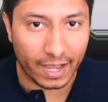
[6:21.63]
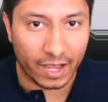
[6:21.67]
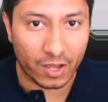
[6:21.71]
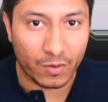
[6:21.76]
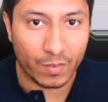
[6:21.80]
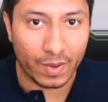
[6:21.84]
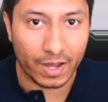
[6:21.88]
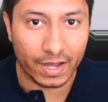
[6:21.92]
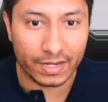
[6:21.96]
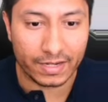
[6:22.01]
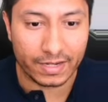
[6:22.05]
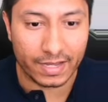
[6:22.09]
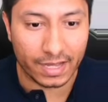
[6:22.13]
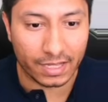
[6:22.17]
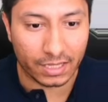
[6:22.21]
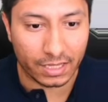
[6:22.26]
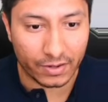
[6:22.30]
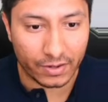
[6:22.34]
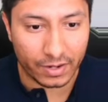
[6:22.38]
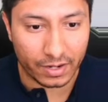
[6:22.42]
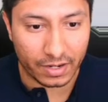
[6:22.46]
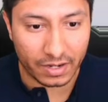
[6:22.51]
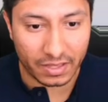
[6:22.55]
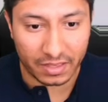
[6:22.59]
had mine
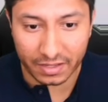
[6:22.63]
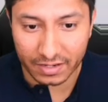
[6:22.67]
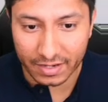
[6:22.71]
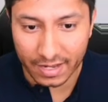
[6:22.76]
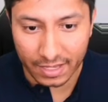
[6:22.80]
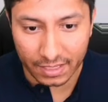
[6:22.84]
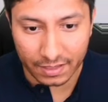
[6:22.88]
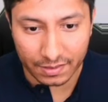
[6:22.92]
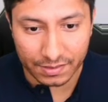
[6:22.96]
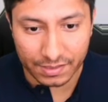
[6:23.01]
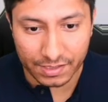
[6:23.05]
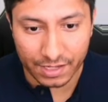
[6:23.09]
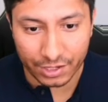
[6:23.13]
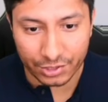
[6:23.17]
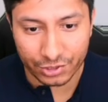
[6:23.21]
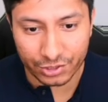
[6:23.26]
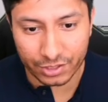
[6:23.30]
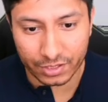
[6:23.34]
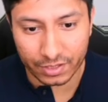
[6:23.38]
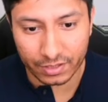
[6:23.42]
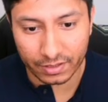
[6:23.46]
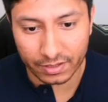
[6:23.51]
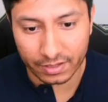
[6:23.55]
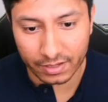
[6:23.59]
downloaded in the download
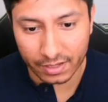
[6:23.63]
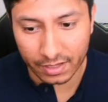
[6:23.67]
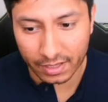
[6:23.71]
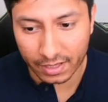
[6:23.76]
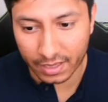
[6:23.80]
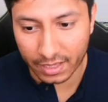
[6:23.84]
section.